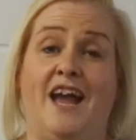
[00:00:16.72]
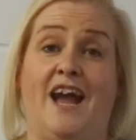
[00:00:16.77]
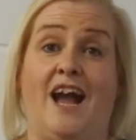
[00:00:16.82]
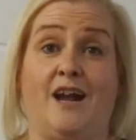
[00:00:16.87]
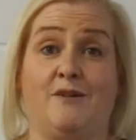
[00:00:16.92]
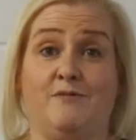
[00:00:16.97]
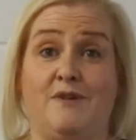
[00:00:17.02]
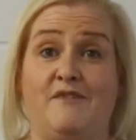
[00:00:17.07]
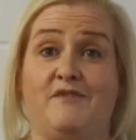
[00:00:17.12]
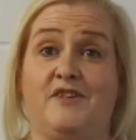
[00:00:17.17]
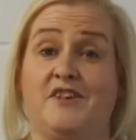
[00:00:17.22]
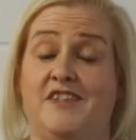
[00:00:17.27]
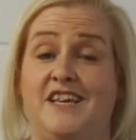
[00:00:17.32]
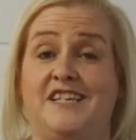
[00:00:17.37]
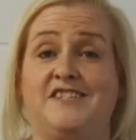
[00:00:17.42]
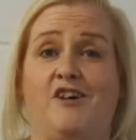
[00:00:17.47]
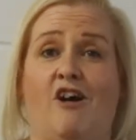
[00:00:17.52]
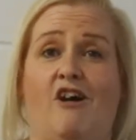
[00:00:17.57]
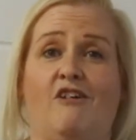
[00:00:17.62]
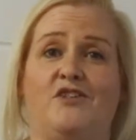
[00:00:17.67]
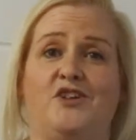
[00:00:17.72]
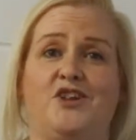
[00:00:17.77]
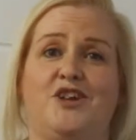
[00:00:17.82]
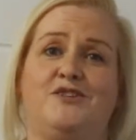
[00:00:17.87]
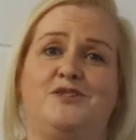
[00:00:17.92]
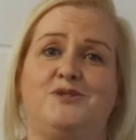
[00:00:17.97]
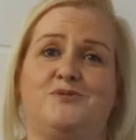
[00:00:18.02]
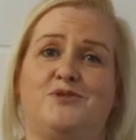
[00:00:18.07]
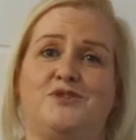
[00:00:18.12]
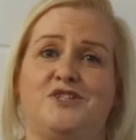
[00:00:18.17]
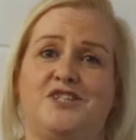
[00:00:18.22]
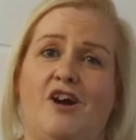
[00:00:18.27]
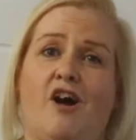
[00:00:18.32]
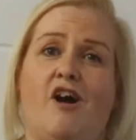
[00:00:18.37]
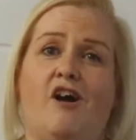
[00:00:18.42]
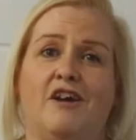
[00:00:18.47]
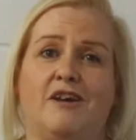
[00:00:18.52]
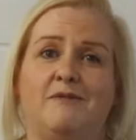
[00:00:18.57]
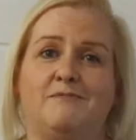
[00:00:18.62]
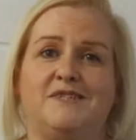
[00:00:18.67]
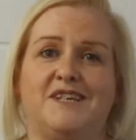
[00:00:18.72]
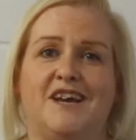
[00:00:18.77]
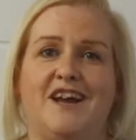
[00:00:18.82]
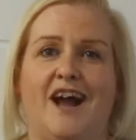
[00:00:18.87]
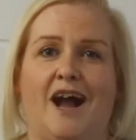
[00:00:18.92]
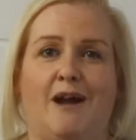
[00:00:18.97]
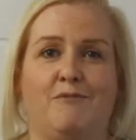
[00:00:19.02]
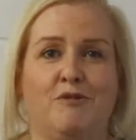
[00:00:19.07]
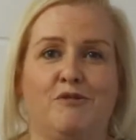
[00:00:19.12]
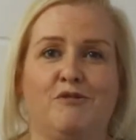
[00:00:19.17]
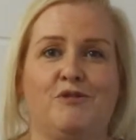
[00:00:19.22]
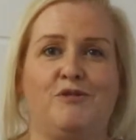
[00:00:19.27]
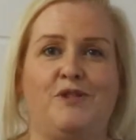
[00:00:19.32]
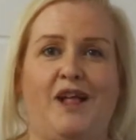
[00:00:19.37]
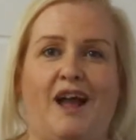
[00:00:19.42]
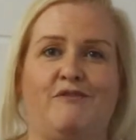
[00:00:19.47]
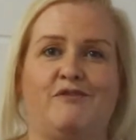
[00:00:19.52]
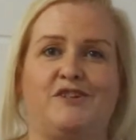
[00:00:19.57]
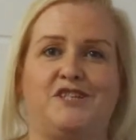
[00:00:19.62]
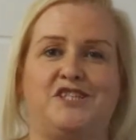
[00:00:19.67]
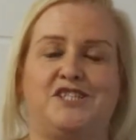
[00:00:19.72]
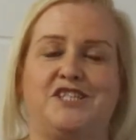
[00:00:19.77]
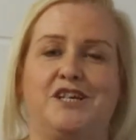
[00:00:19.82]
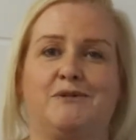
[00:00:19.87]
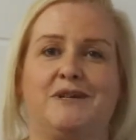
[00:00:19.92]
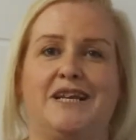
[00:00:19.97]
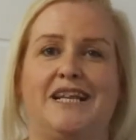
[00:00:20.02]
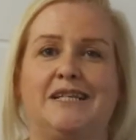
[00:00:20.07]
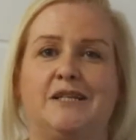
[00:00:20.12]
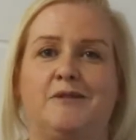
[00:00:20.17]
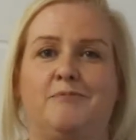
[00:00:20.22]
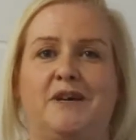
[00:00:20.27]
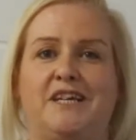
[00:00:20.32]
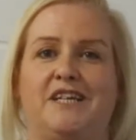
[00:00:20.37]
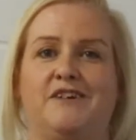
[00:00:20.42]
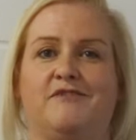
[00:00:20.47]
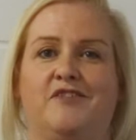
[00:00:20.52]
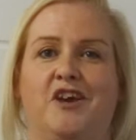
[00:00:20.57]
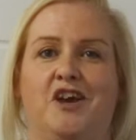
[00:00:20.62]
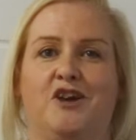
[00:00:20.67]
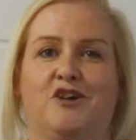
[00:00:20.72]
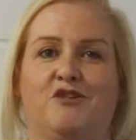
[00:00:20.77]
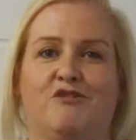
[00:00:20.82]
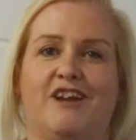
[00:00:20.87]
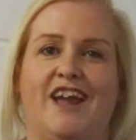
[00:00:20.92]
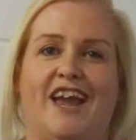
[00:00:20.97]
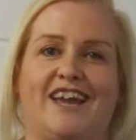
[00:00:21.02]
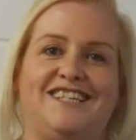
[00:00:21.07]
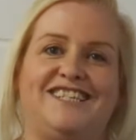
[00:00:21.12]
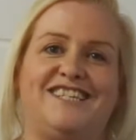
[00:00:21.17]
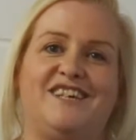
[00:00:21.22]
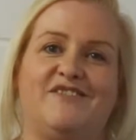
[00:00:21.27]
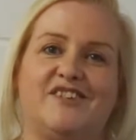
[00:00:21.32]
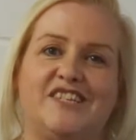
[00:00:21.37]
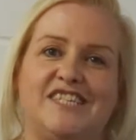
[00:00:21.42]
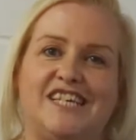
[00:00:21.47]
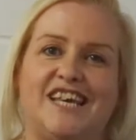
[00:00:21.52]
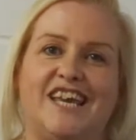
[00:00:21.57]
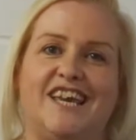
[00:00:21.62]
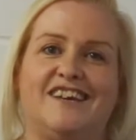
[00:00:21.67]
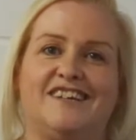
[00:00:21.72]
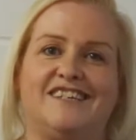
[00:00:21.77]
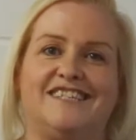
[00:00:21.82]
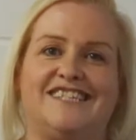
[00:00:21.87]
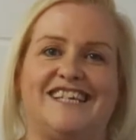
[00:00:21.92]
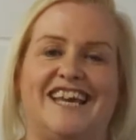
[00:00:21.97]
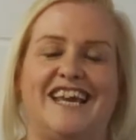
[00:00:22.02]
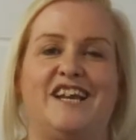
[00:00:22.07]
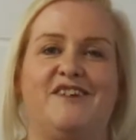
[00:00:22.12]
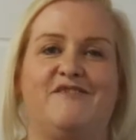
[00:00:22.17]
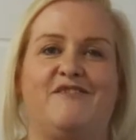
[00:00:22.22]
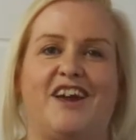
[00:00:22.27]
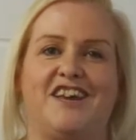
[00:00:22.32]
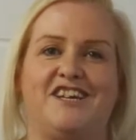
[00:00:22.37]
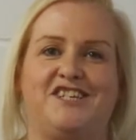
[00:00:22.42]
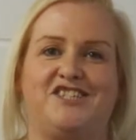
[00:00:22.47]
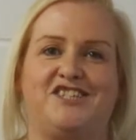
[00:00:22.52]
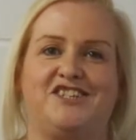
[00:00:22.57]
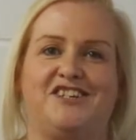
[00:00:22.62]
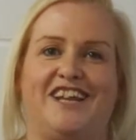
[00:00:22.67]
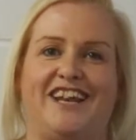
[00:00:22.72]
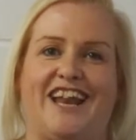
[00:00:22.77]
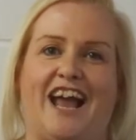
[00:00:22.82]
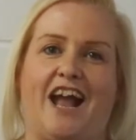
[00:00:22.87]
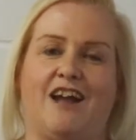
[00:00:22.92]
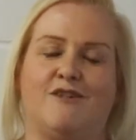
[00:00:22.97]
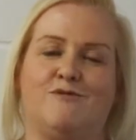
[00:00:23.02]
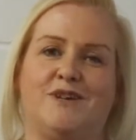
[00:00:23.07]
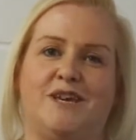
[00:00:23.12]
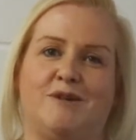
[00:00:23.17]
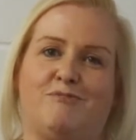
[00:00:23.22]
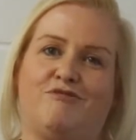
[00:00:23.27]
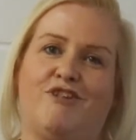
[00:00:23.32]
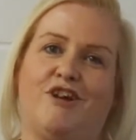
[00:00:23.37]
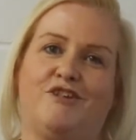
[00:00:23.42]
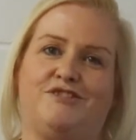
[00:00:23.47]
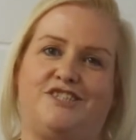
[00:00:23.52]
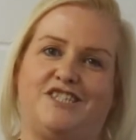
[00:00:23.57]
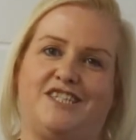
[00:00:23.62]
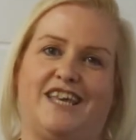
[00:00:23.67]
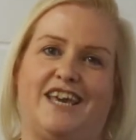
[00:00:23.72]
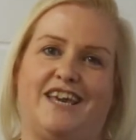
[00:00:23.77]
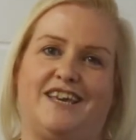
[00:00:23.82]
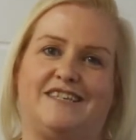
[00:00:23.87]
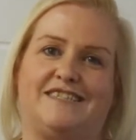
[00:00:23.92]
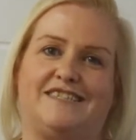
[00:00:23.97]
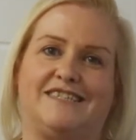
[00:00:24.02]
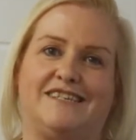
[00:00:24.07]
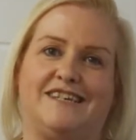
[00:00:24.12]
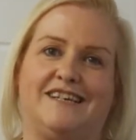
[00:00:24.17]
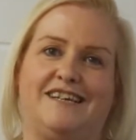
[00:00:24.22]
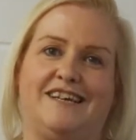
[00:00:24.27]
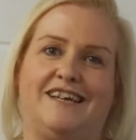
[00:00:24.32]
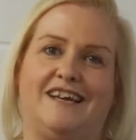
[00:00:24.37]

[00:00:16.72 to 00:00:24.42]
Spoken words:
However, these are unusual times and we're all having to show a little bit of creativity and innovation in how we approach things.